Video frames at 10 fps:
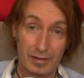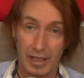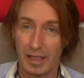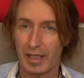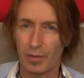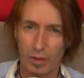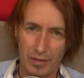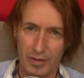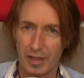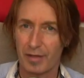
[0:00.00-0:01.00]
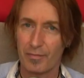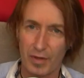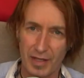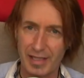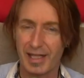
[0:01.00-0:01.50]
uh, one of the, the
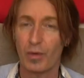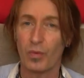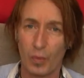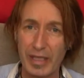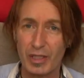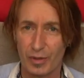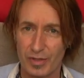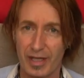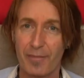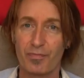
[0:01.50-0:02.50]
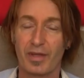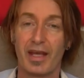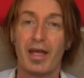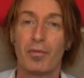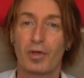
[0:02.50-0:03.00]
things like Windows, yeah?
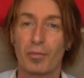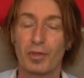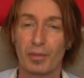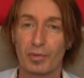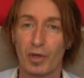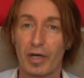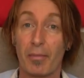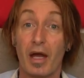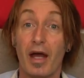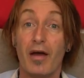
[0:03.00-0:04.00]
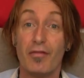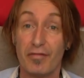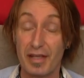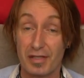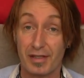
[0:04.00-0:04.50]
Computer program,
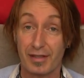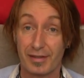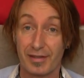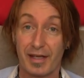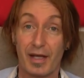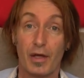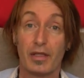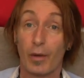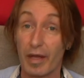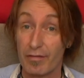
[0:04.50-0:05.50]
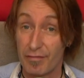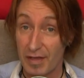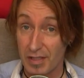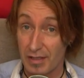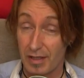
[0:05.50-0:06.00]
Vista. Now if
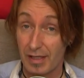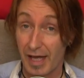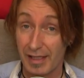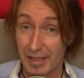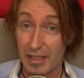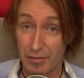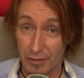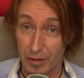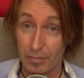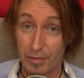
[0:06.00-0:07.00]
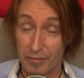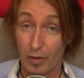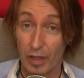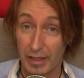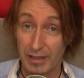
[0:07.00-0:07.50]
Vista had had an interview
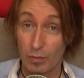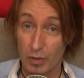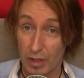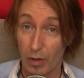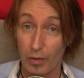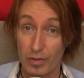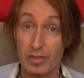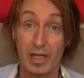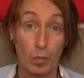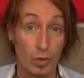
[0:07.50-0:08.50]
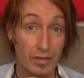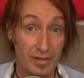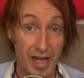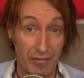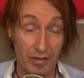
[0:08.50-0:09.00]
before it was launched, it would
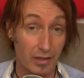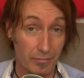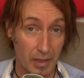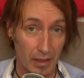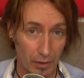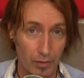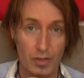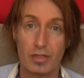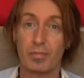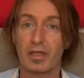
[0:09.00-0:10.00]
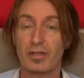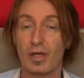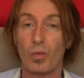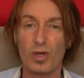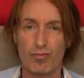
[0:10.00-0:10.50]
never have been launched because
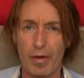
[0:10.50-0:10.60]
it was